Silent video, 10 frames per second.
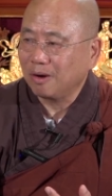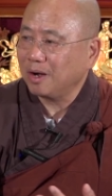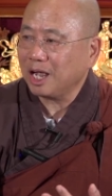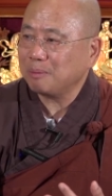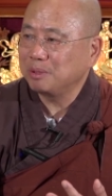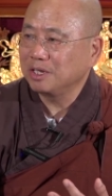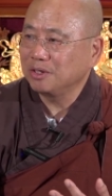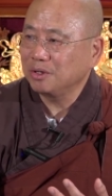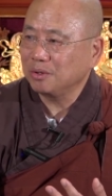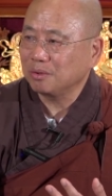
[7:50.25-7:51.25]
all happen
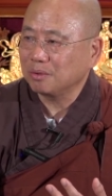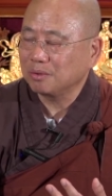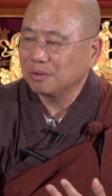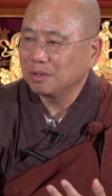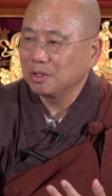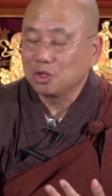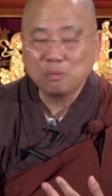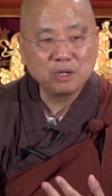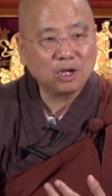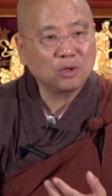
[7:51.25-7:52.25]
in you.
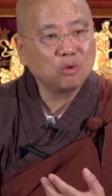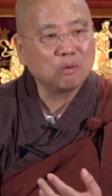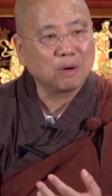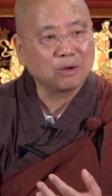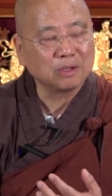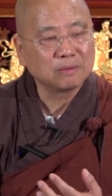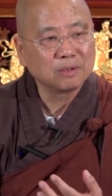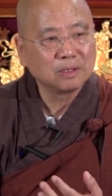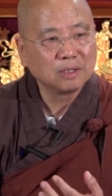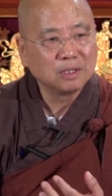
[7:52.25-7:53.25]
You may not know about
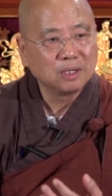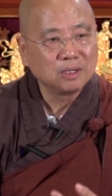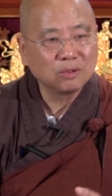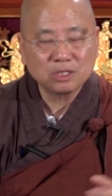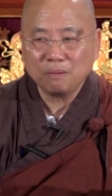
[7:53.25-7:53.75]
it.